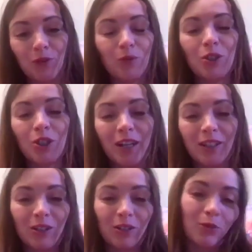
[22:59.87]
from which
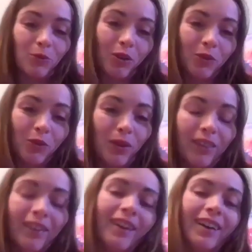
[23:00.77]
countries you work
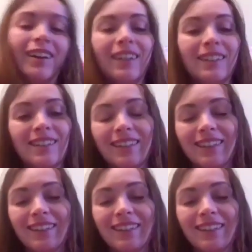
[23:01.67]
with, and